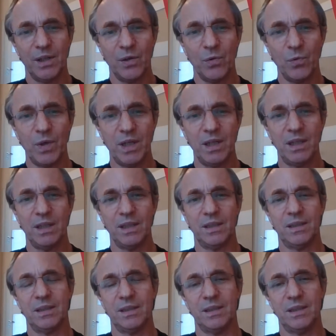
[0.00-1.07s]
we
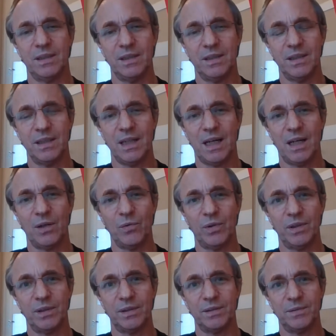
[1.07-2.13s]
in
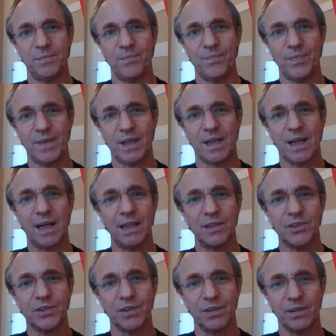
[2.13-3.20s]
our
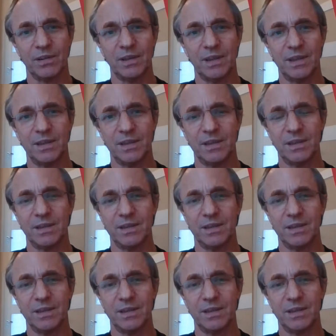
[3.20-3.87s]
cultural and